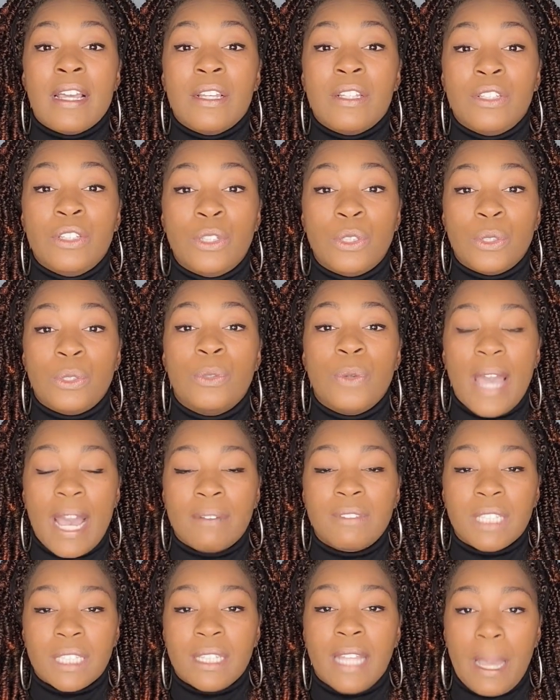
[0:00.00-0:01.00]
you
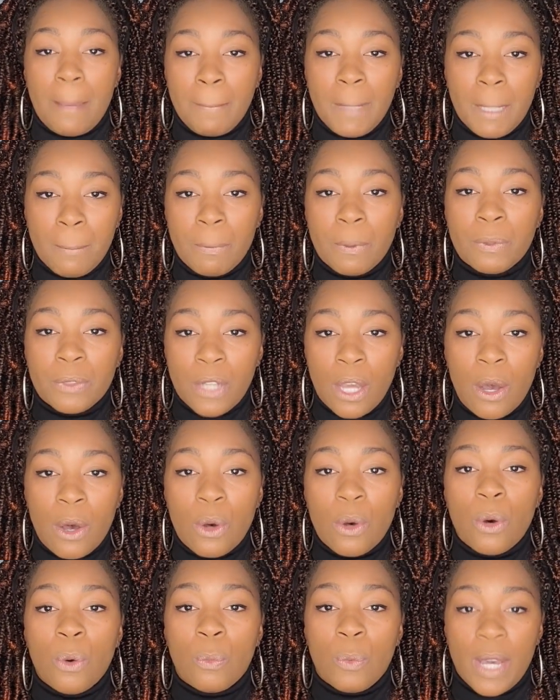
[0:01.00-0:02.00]
have to let people
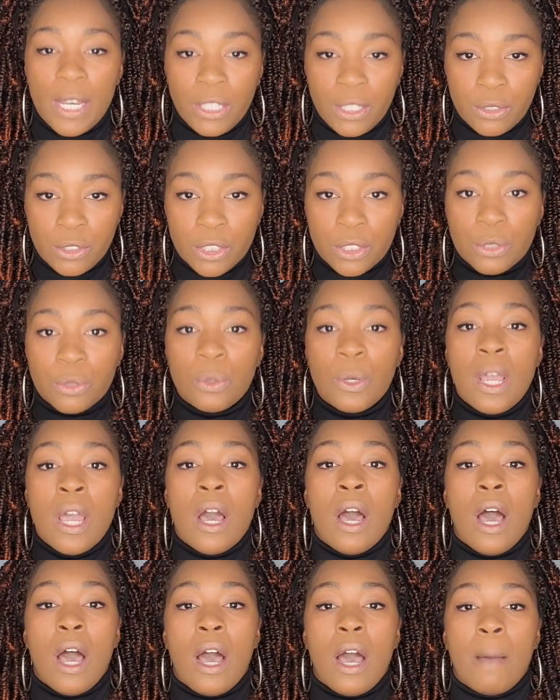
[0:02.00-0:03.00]
know what you do.
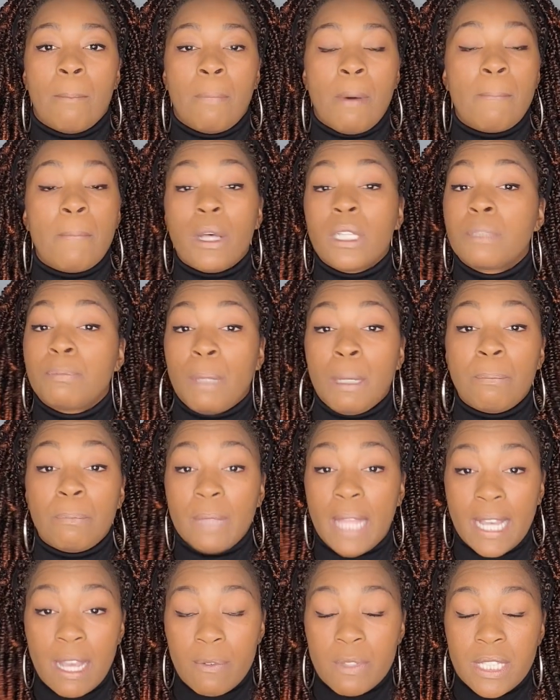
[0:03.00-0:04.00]
But most people,
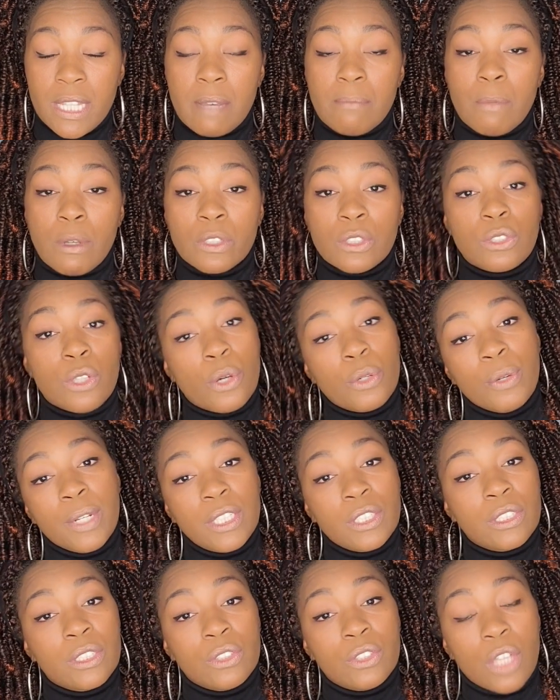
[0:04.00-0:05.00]
like I was saying, most
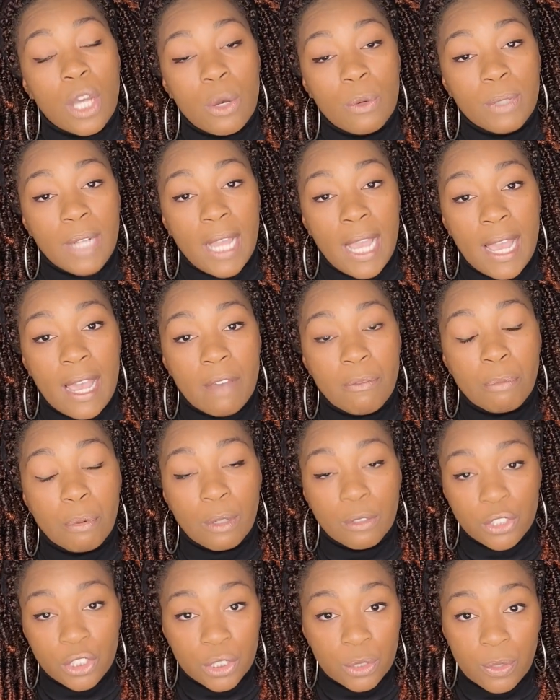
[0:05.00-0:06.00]
notaries don't have
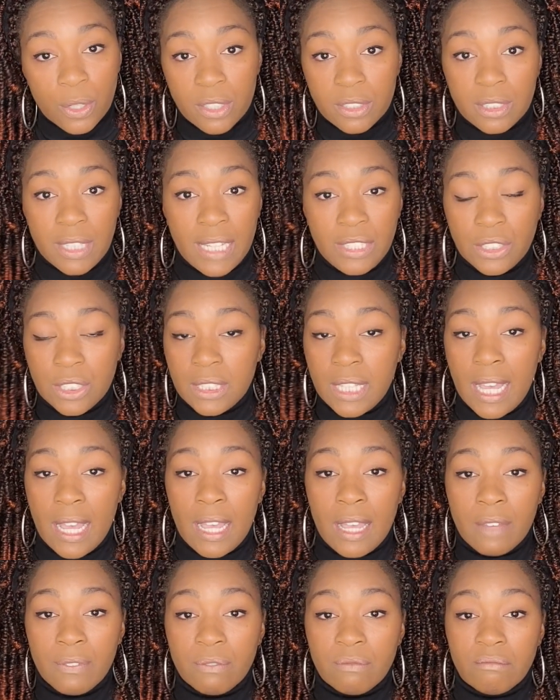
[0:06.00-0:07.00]
brochures. They just
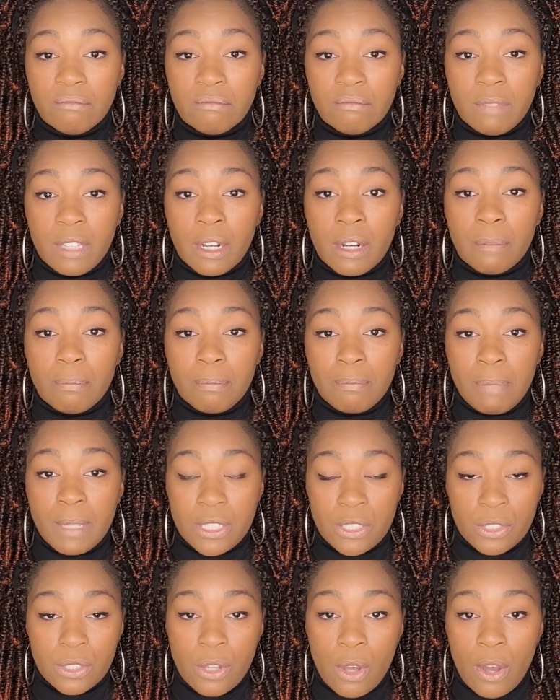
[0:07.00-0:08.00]
have their
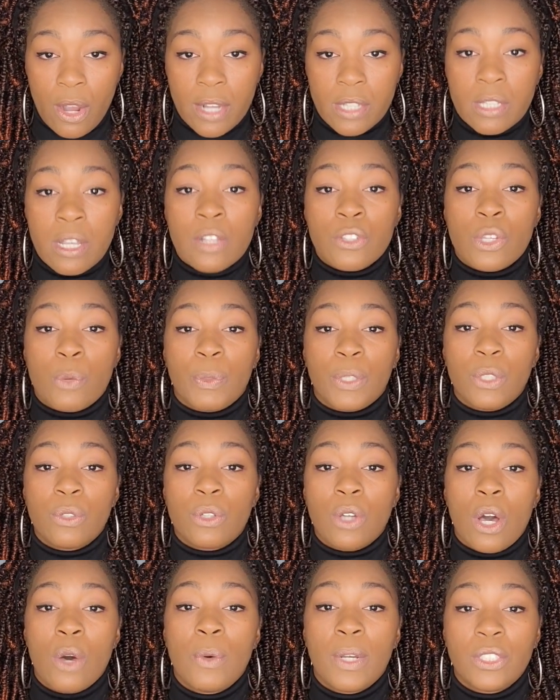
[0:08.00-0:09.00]
business cards. So when you
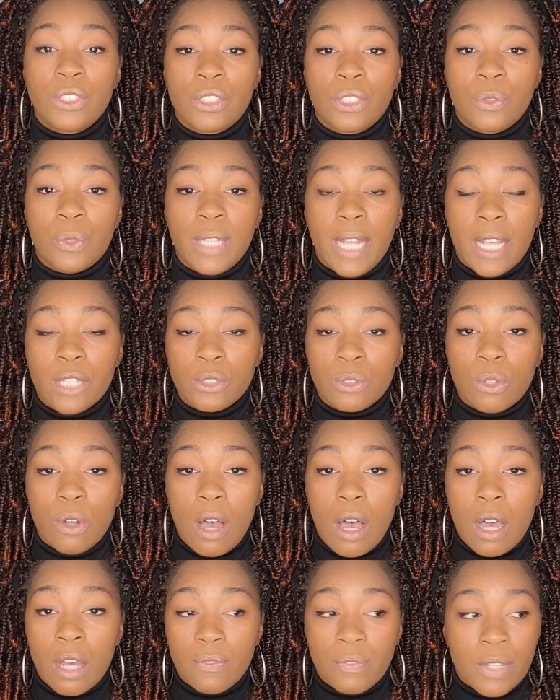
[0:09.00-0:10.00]
go into an escrow
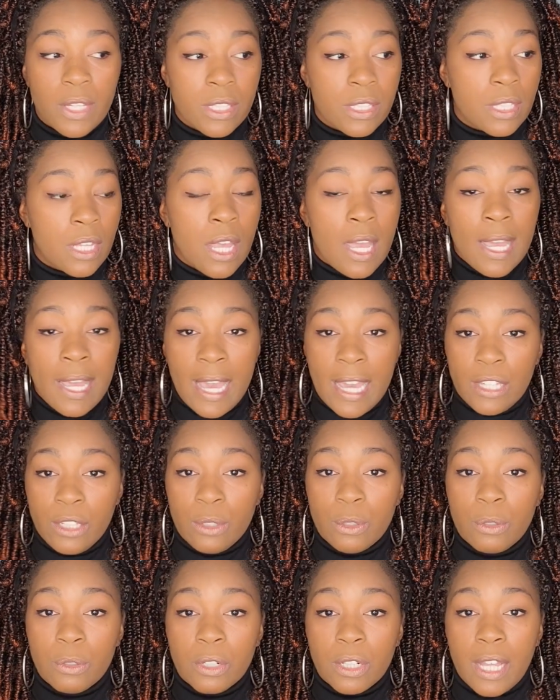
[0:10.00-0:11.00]
office and
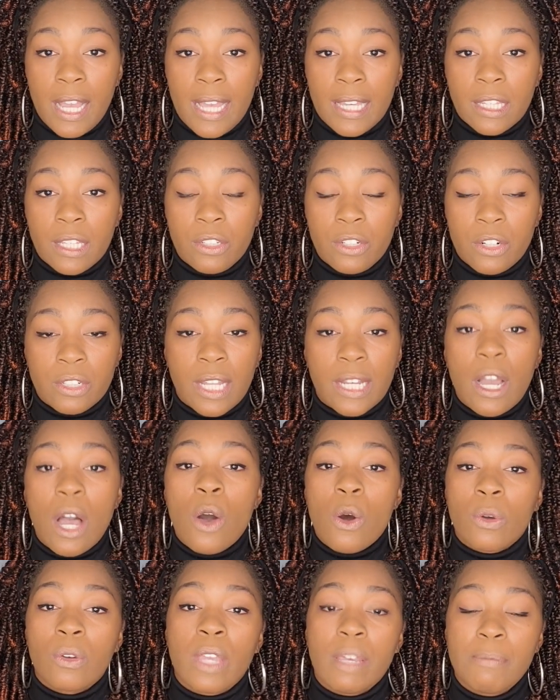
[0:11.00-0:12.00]
you're like,
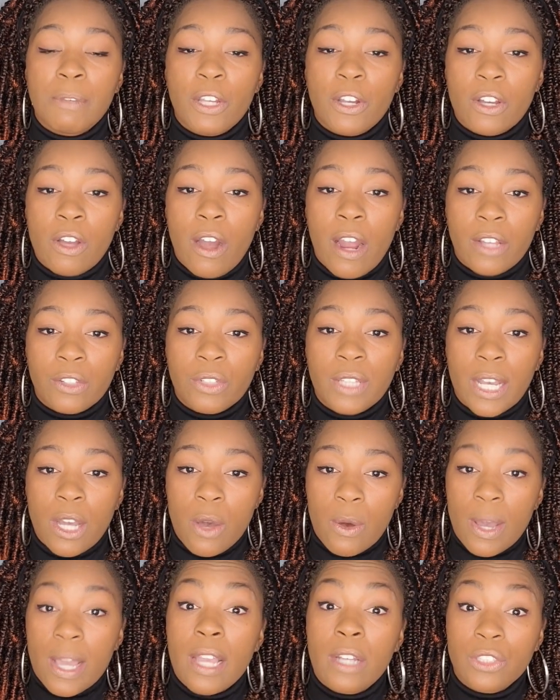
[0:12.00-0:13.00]
oh, give me your card. You're like,
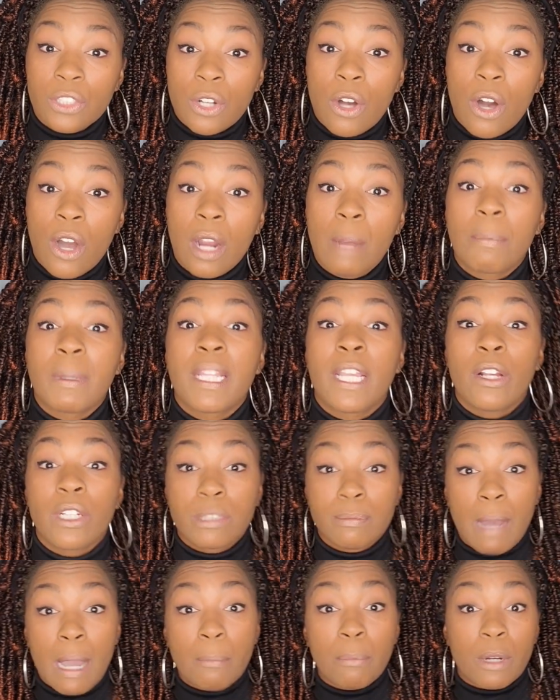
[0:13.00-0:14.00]
oh, here's a card, but here's
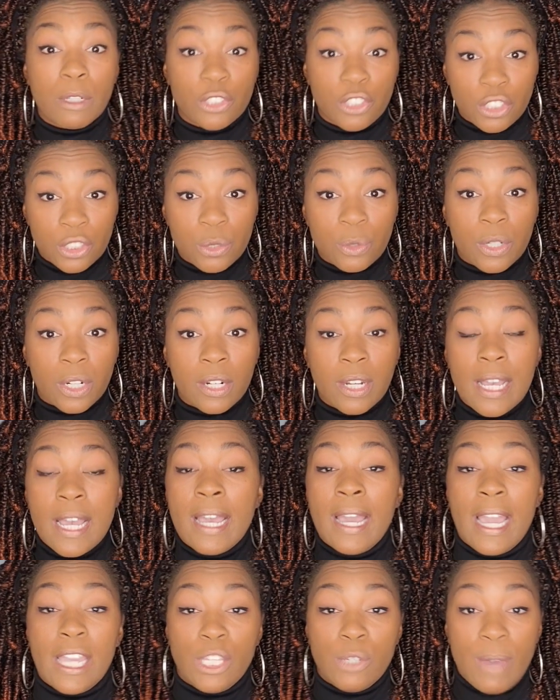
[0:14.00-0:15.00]
my brochure.
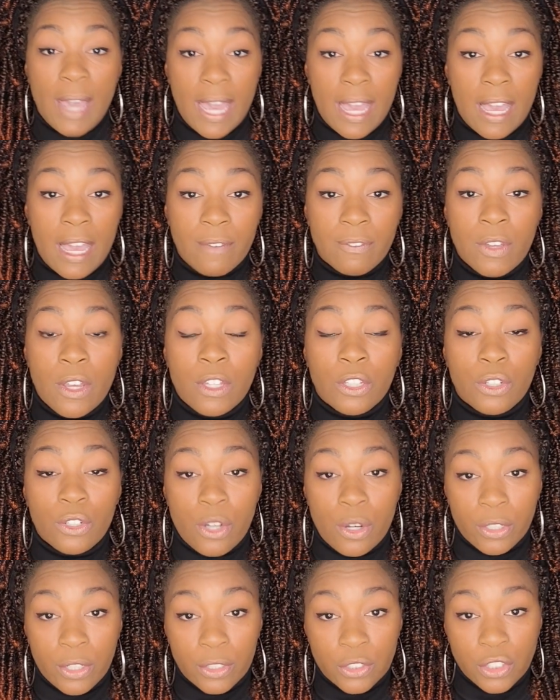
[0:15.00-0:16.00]
And you have,
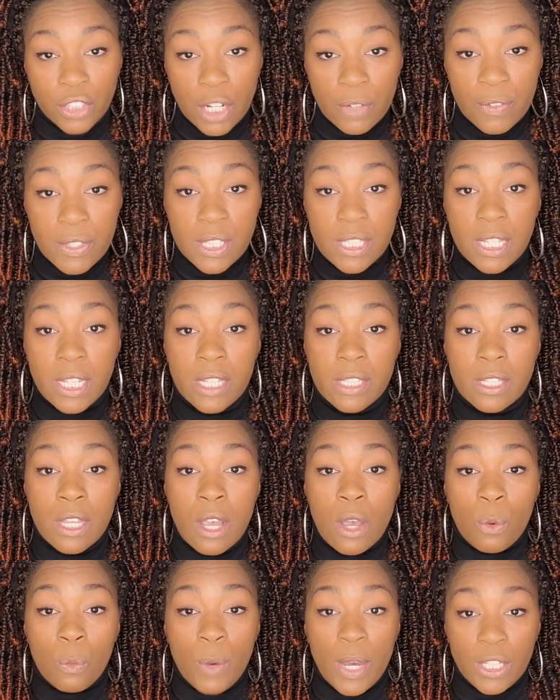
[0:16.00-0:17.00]
your services,
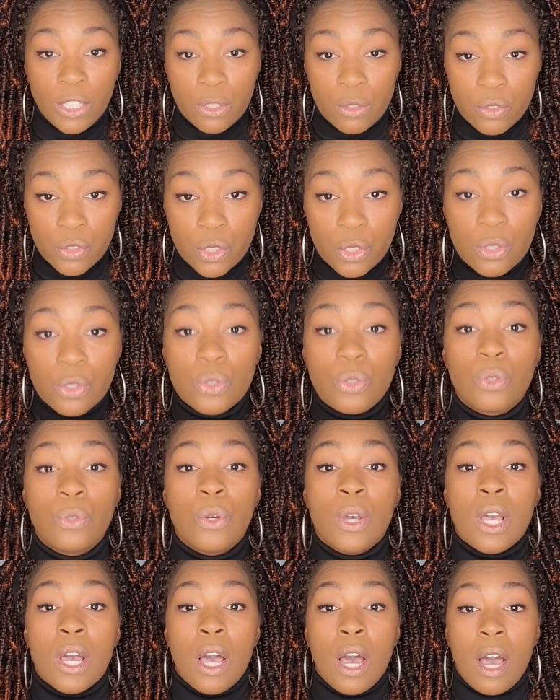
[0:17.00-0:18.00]
what you do,
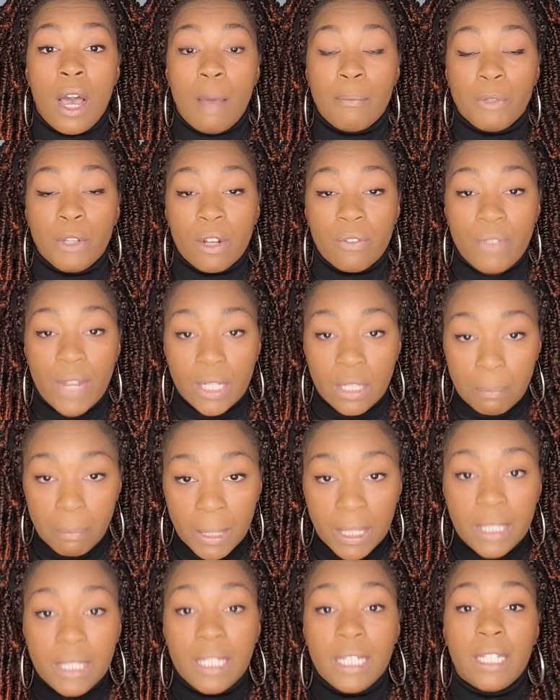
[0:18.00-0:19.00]
your
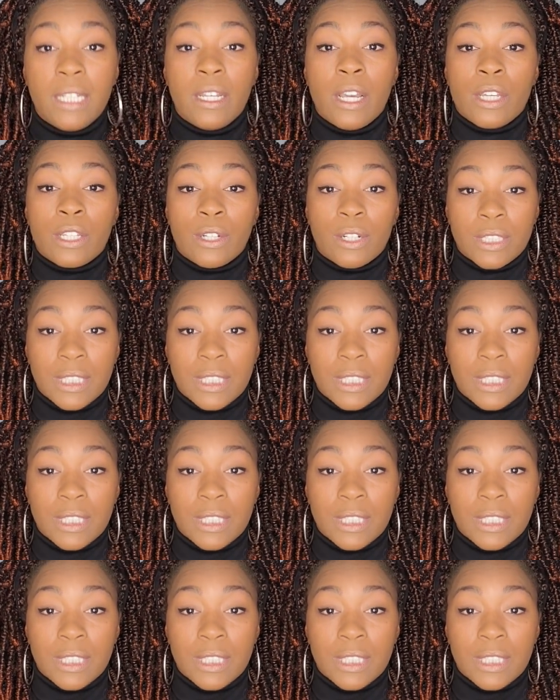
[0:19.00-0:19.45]
availability, your